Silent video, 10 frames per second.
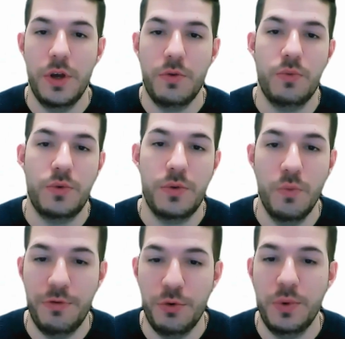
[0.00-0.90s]

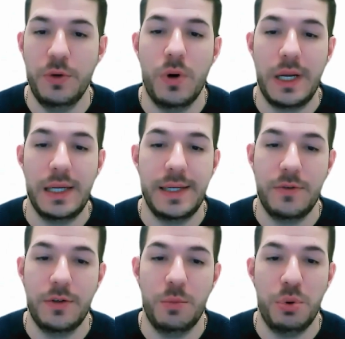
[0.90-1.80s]
if you really want to get
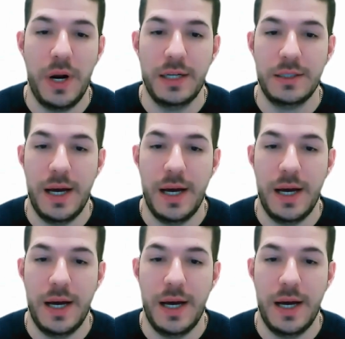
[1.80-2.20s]
down to the brass